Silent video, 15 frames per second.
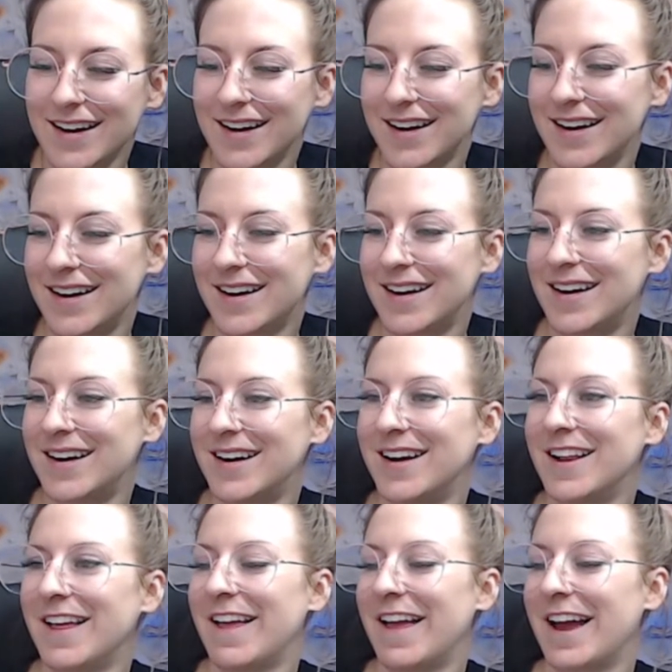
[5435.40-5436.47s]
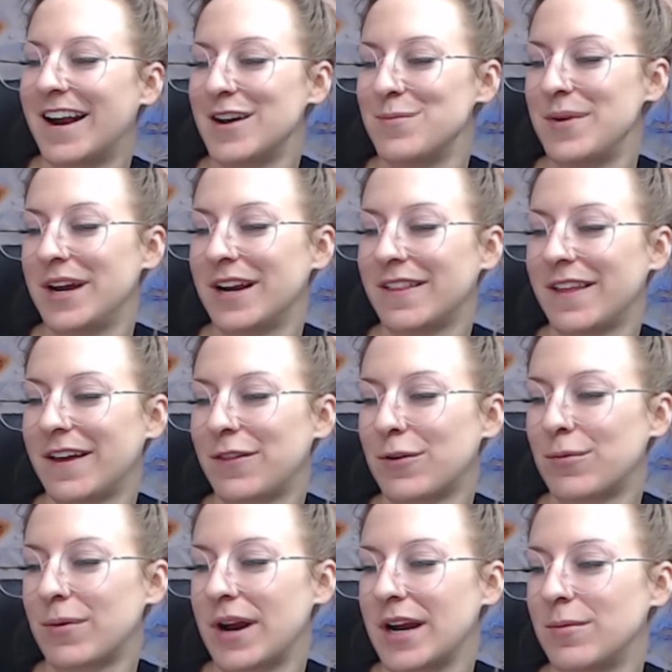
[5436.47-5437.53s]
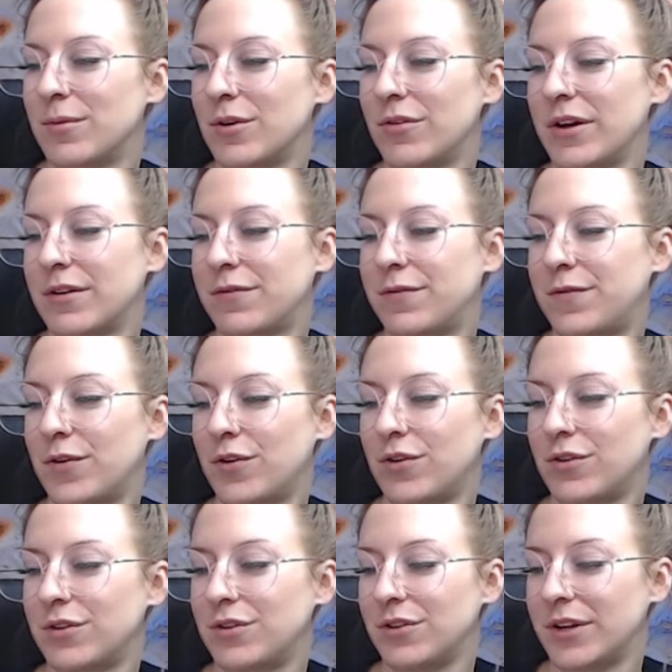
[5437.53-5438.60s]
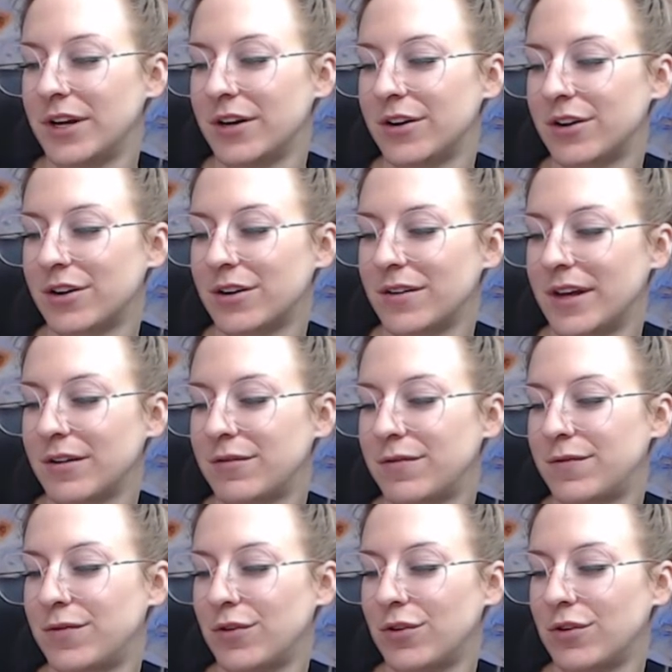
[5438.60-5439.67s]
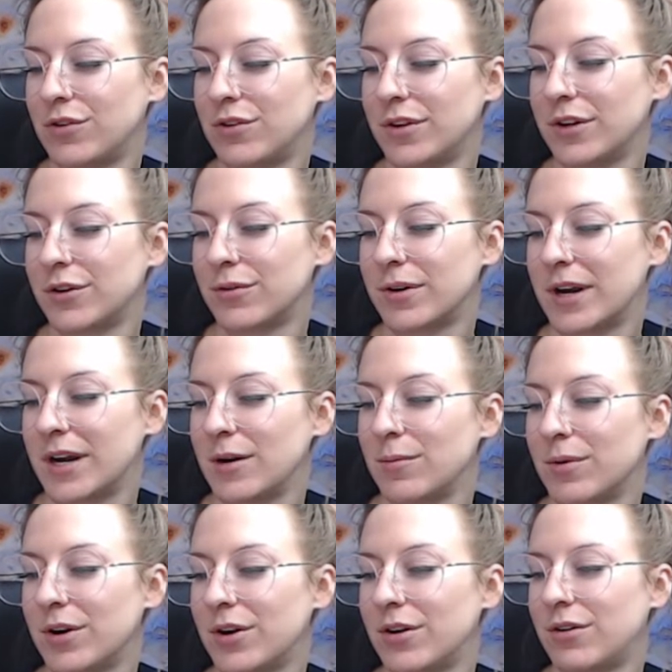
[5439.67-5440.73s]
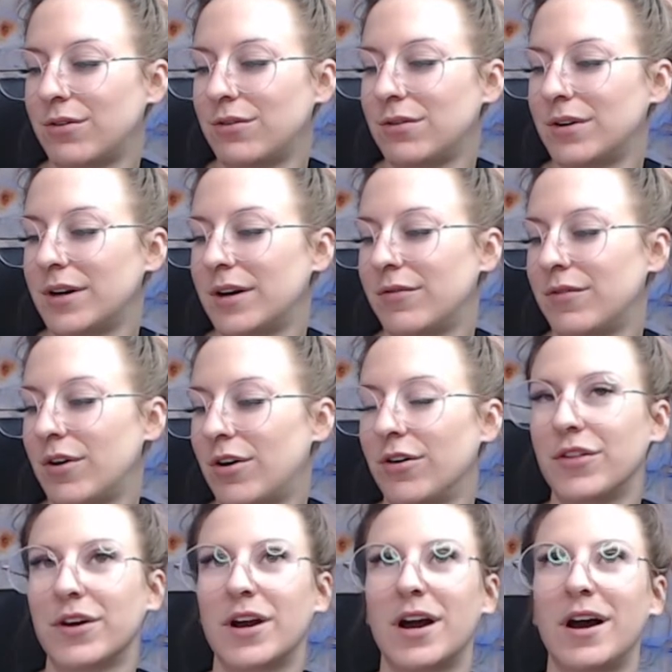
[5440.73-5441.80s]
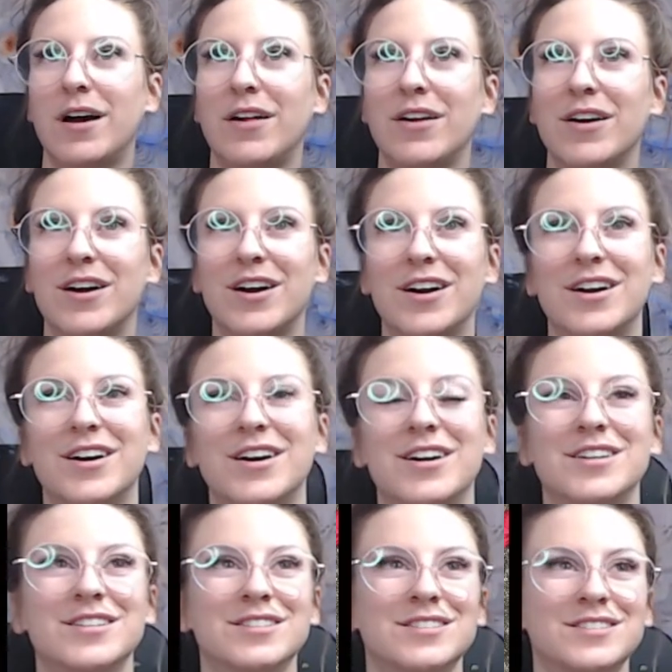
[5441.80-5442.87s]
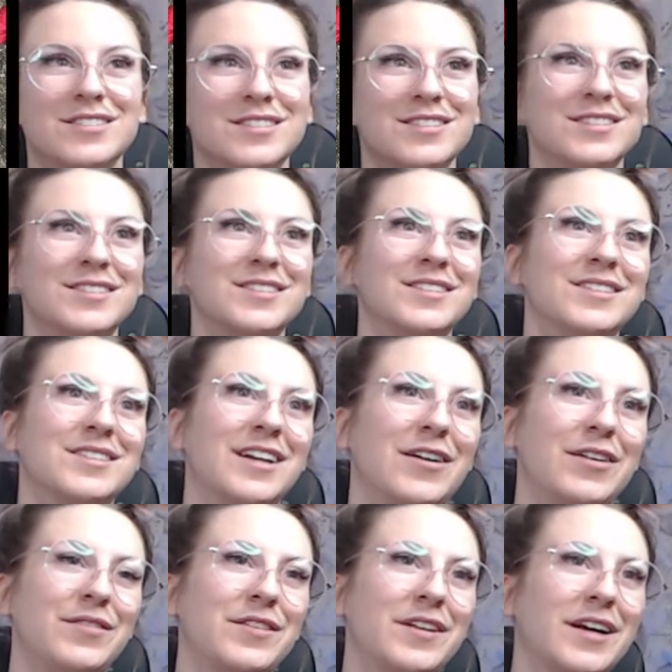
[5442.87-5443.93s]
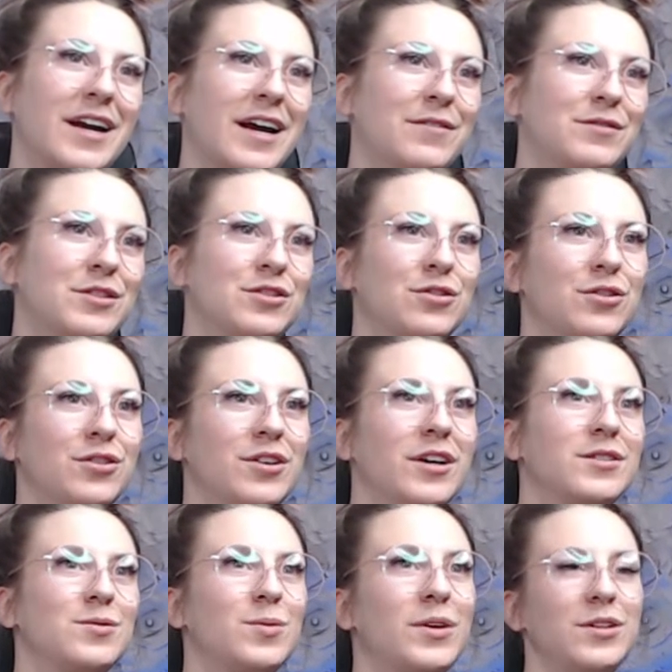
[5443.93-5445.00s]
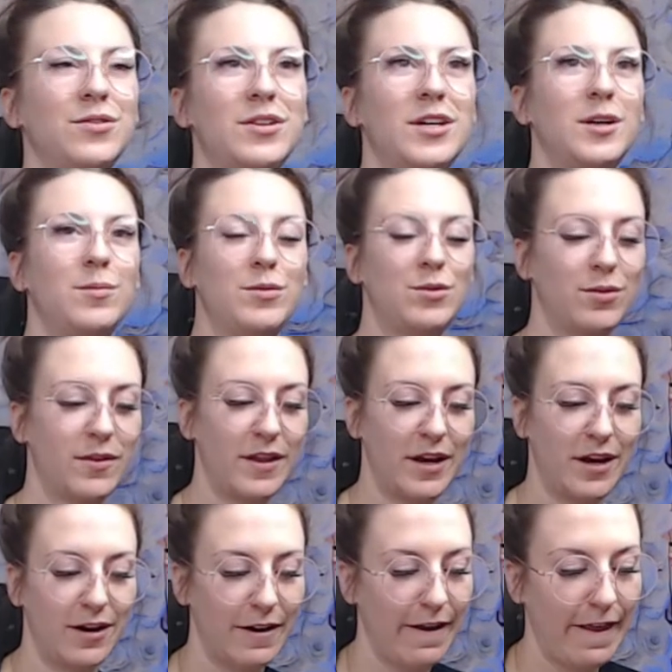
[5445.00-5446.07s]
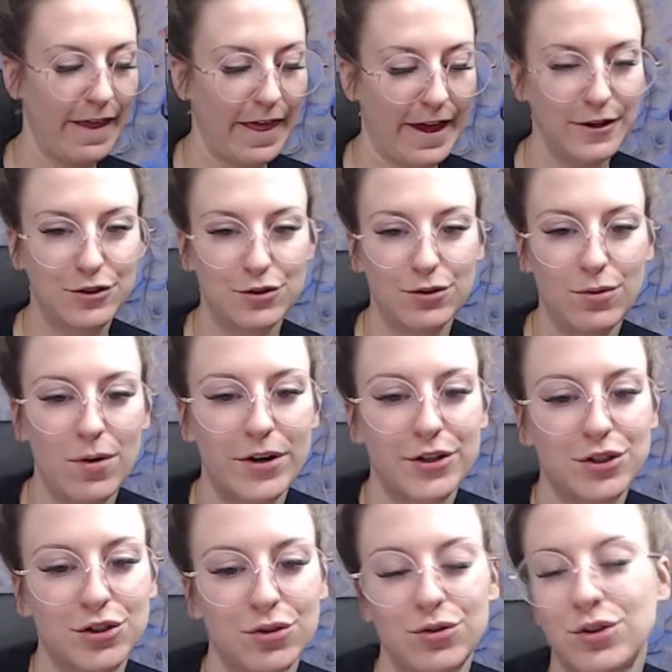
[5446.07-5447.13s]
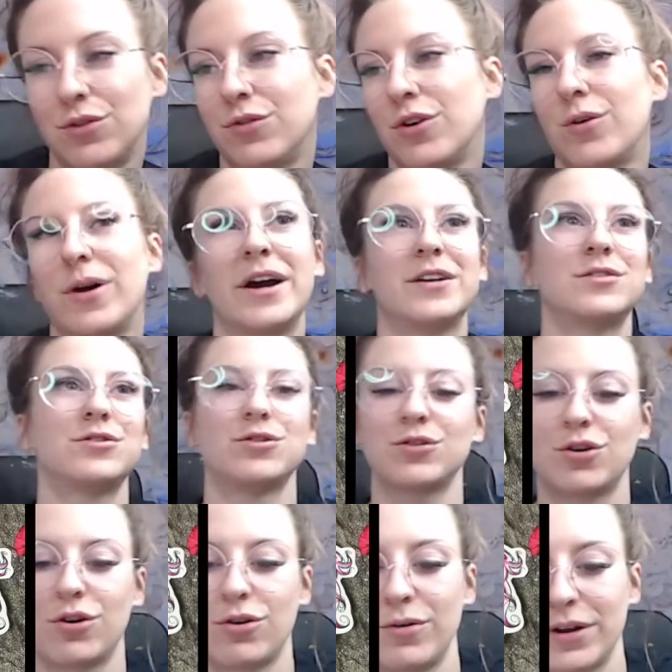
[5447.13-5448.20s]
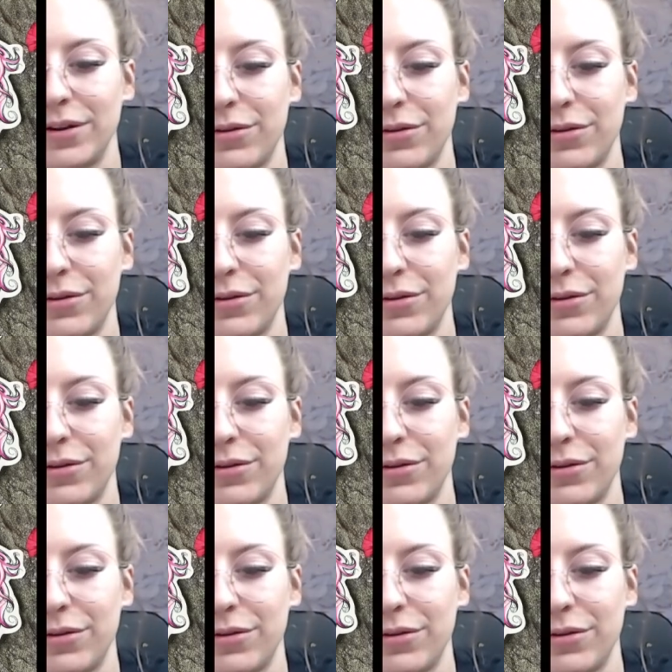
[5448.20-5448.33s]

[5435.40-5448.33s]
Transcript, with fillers: Uh, and I made like the rainbow, like full glitter, like full glitter rainbow of all the colors. Now I feel like I have to show you guys while you keep doing the hair. I do want to show you though, as you're going